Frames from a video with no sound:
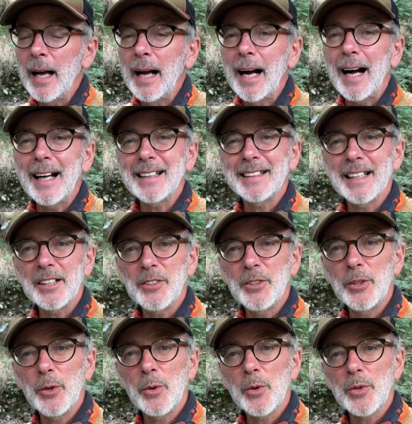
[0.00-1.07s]
I did
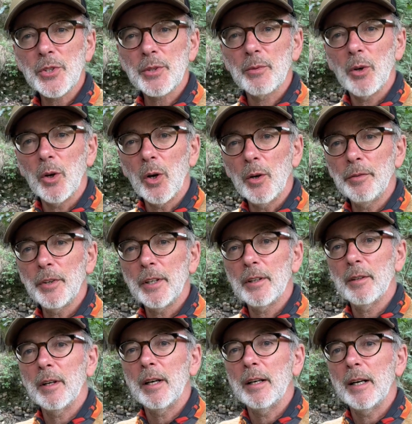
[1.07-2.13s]
use
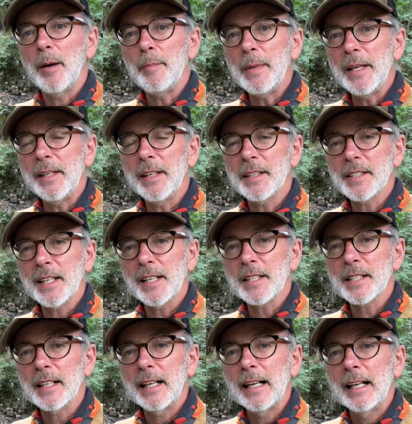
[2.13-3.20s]
other
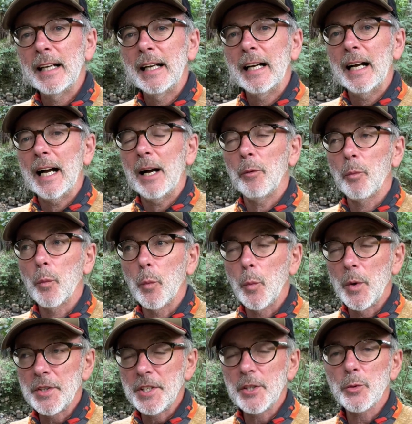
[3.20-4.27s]
amenities,
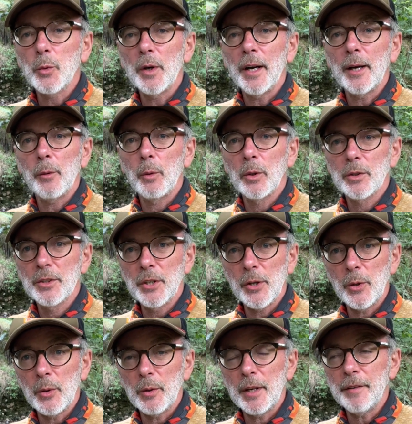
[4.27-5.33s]
which is what I will
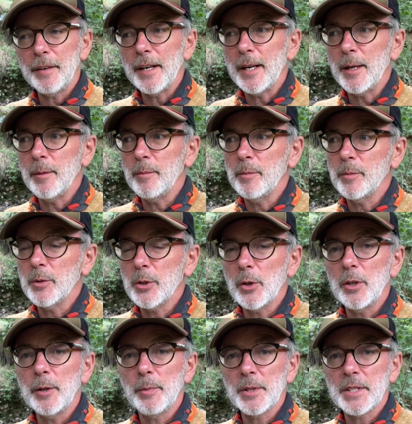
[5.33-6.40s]
do. If I'm
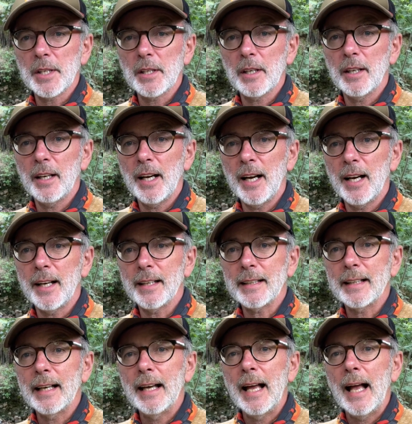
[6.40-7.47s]
doing a particular hike
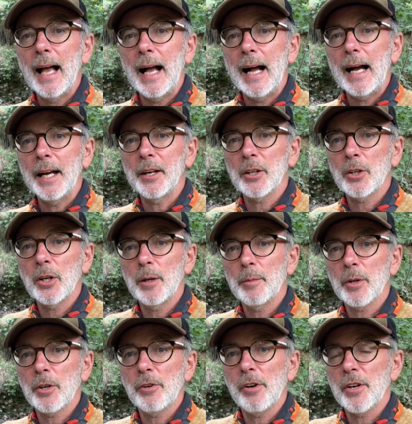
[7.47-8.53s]
and I come
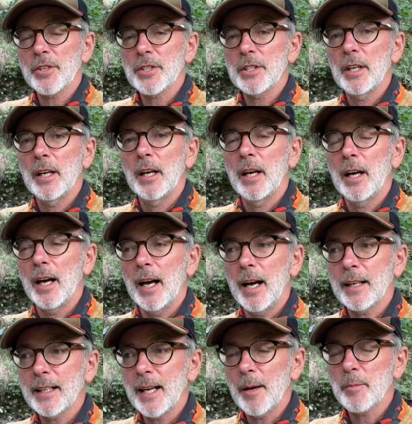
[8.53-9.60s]
across a
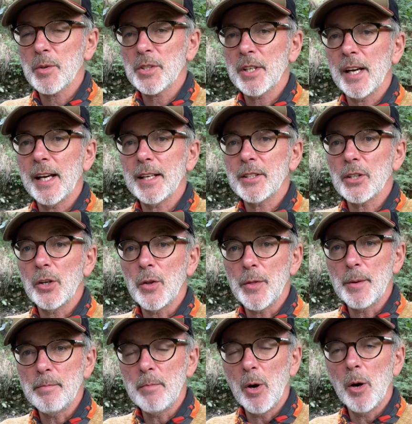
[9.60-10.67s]
campsite at the
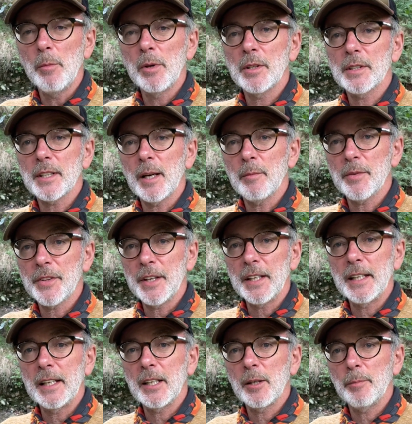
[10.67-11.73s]
moment I'm
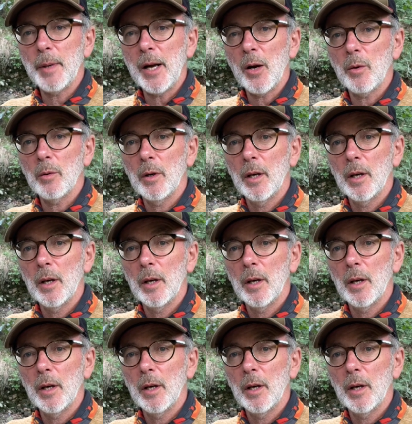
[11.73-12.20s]
thinking about